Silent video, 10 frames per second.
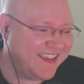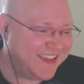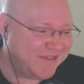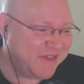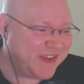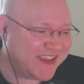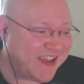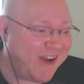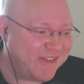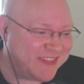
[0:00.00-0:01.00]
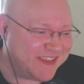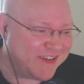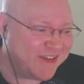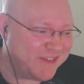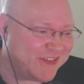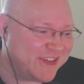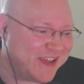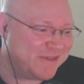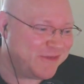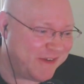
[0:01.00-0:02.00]
You put your car on
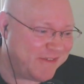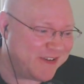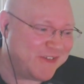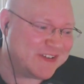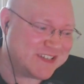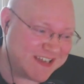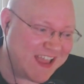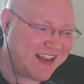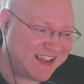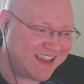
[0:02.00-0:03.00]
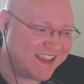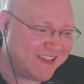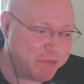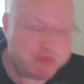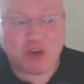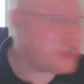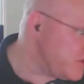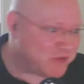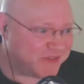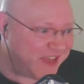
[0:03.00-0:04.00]
the ferry across to Calais.
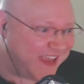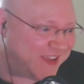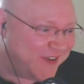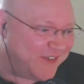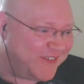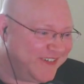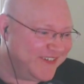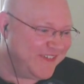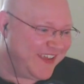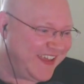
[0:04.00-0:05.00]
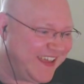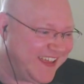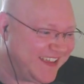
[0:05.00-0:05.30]
There you go. We're here.